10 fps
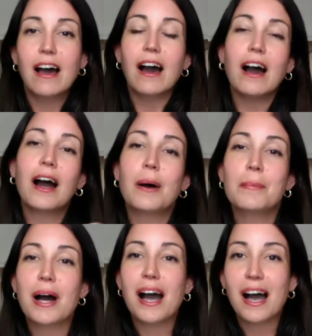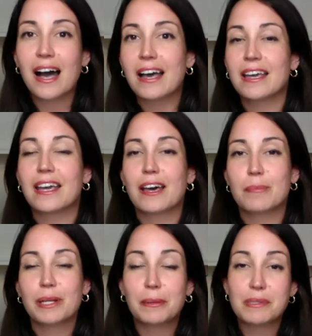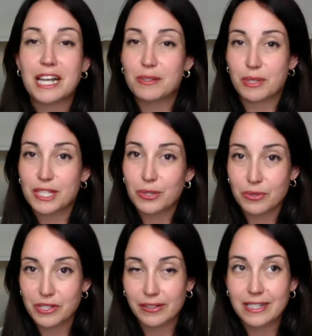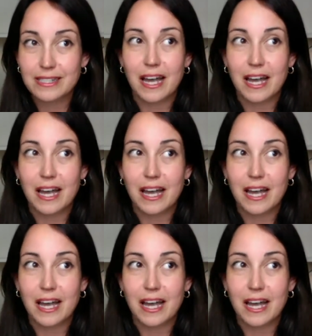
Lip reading: I have been obsessed with this whole series.